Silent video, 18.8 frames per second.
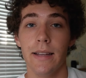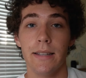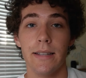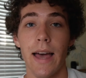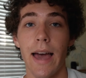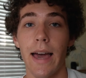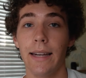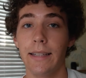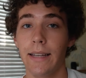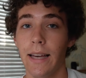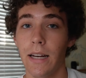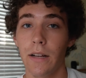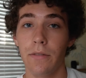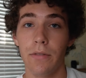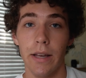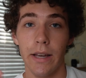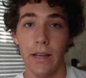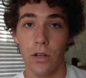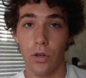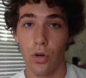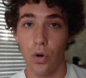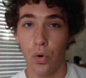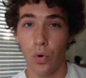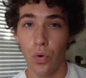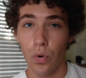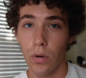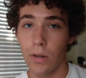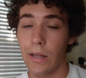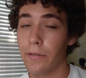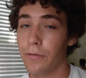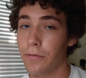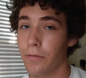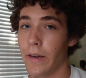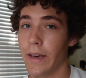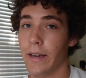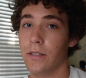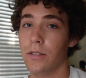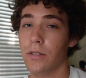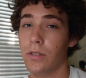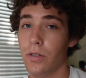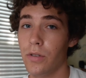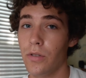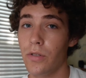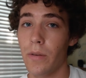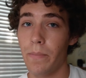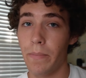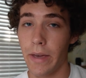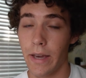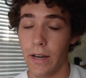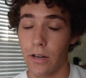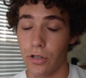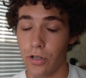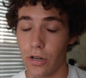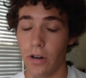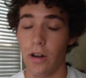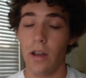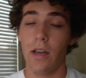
to add kind of like a cool effect to the picture.